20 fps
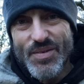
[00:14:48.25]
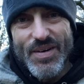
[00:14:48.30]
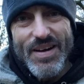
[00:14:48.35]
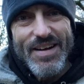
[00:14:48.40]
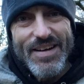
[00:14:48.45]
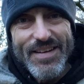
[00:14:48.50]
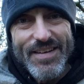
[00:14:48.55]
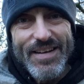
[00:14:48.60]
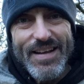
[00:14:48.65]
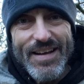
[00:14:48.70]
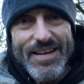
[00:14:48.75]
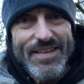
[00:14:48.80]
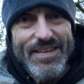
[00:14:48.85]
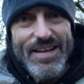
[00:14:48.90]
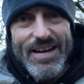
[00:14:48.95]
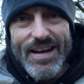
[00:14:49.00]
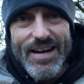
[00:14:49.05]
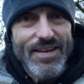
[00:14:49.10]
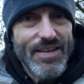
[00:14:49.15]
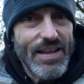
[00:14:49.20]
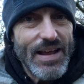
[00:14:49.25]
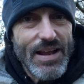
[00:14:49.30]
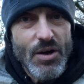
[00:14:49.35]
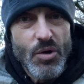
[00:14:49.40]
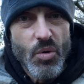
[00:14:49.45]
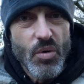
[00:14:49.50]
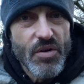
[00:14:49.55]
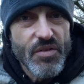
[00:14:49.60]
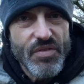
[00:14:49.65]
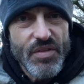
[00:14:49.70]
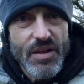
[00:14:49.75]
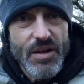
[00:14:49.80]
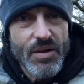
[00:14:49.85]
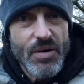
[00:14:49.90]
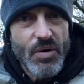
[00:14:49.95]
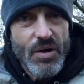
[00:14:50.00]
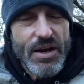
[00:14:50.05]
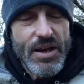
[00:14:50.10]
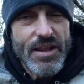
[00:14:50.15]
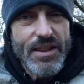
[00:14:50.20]
and and and then all of
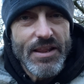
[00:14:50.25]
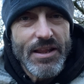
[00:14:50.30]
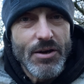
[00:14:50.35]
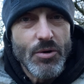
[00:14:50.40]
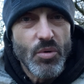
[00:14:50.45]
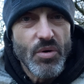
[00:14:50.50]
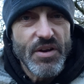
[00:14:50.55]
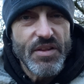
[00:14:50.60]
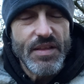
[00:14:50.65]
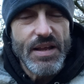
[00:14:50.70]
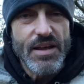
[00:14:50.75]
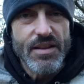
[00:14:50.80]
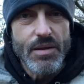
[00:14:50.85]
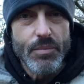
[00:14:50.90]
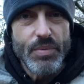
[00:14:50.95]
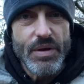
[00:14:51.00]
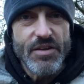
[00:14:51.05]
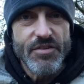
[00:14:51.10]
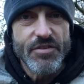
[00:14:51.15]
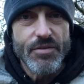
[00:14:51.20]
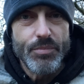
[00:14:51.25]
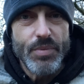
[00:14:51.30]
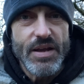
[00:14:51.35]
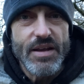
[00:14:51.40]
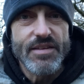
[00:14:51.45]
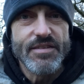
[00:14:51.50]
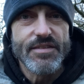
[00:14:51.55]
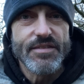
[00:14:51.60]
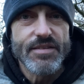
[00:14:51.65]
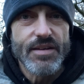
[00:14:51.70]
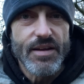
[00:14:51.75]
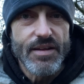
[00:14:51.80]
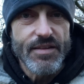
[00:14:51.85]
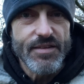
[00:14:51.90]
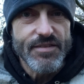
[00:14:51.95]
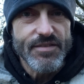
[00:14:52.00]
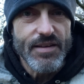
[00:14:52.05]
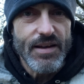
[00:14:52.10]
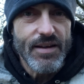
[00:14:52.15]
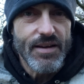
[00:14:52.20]
the and then all of the other bits and pieces like
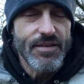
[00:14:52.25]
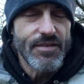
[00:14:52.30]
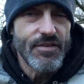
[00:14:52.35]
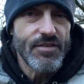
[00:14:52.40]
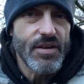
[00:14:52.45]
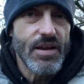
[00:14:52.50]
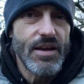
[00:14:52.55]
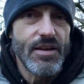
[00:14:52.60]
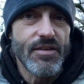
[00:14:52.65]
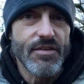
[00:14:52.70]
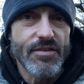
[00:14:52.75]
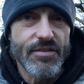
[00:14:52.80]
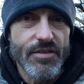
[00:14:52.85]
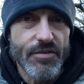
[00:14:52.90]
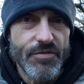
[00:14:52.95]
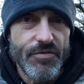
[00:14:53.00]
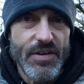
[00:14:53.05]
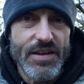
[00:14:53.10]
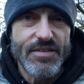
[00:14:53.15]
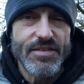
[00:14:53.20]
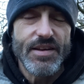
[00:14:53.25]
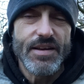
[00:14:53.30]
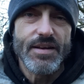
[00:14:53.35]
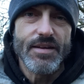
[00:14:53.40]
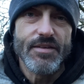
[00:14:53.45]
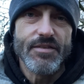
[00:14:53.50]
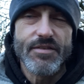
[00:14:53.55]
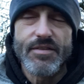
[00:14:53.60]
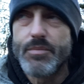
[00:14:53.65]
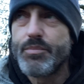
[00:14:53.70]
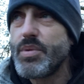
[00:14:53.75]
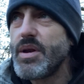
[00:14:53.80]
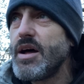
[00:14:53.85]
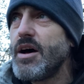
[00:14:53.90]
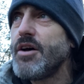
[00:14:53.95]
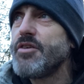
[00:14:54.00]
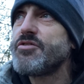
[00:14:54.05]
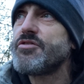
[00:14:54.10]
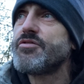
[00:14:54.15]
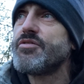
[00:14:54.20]
the second skins the fittings the
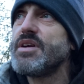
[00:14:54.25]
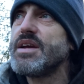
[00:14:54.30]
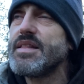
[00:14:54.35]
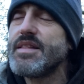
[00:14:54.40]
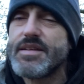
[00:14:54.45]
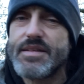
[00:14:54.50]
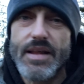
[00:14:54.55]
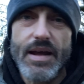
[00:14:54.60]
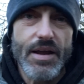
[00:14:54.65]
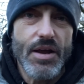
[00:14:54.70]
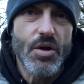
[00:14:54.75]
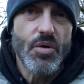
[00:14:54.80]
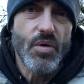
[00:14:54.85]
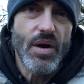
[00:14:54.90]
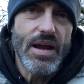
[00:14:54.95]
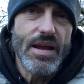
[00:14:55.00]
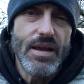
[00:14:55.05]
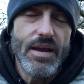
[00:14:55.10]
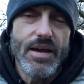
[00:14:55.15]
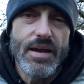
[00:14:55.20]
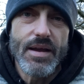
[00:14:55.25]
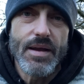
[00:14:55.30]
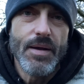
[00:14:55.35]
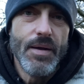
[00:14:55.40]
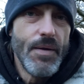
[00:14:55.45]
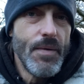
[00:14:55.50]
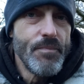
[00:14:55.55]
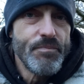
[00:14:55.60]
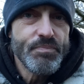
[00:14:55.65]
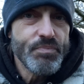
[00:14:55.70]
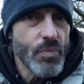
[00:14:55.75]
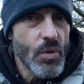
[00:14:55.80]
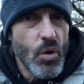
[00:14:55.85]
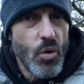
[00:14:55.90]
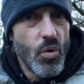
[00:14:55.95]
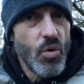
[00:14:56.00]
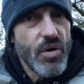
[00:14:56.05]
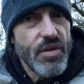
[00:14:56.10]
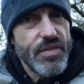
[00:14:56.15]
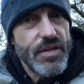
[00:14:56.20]
plastering the decorating
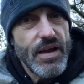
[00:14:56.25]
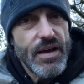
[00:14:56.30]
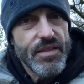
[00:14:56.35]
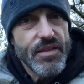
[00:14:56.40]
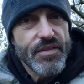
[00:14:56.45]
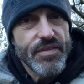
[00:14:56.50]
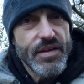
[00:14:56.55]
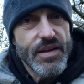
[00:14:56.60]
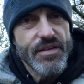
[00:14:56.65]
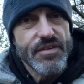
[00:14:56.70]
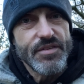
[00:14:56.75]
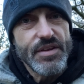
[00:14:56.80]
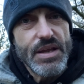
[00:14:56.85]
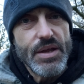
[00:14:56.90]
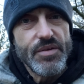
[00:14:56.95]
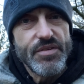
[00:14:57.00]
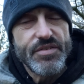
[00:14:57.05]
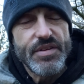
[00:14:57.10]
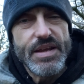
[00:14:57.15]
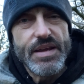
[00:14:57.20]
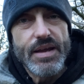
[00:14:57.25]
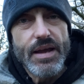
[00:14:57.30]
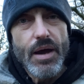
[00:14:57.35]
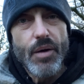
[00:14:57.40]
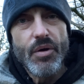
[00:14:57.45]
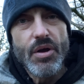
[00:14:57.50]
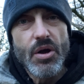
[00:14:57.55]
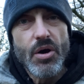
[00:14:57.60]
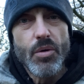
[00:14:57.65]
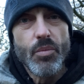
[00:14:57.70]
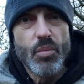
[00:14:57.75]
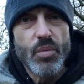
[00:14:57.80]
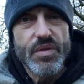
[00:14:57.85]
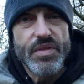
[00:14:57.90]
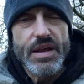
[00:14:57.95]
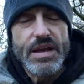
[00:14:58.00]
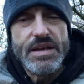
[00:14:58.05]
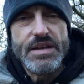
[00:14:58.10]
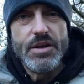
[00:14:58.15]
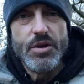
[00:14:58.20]
all of the other things that you see going on
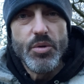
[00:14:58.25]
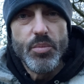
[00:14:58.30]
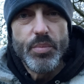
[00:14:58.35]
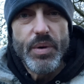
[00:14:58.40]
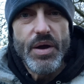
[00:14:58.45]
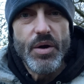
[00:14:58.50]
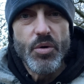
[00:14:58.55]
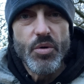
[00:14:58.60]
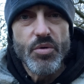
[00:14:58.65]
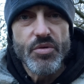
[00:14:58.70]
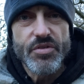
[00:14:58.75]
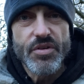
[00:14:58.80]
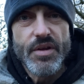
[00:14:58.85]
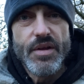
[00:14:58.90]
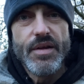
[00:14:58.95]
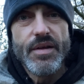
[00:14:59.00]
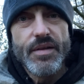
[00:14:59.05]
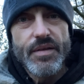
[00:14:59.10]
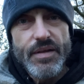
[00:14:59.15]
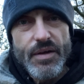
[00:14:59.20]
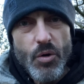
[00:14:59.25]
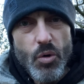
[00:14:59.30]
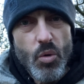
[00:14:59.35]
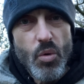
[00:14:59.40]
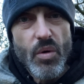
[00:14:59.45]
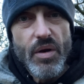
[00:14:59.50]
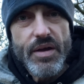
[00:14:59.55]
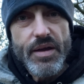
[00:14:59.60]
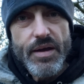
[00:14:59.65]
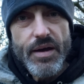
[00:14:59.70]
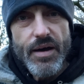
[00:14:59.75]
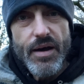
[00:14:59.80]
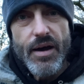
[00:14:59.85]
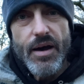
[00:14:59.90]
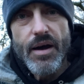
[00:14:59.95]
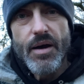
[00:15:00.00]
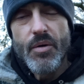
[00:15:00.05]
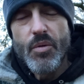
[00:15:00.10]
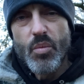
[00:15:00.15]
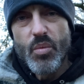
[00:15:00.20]
with a new build all
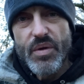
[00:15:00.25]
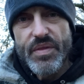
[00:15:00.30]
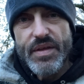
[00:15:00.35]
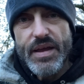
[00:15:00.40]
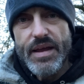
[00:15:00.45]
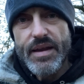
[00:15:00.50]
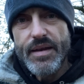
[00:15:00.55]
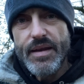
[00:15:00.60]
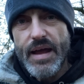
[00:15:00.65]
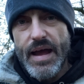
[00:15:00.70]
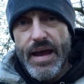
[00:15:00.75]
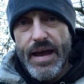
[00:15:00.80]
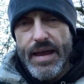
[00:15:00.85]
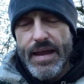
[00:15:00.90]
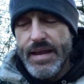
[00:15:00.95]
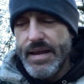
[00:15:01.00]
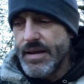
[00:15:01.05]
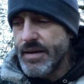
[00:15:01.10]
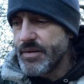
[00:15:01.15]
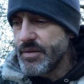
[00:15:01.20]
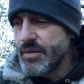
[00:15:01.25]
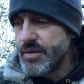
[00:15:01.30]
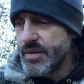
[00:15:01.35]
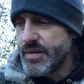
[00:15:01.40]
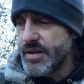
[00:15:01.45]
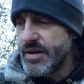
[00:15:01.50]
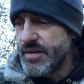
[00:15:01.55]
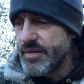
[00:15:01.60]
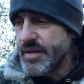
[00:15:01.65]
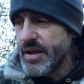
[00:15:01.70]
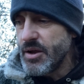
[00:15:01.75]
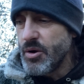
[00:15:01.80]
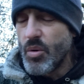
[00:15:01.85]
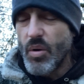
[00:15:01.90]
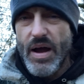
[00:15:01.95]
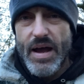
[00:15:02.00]
occur within a that they all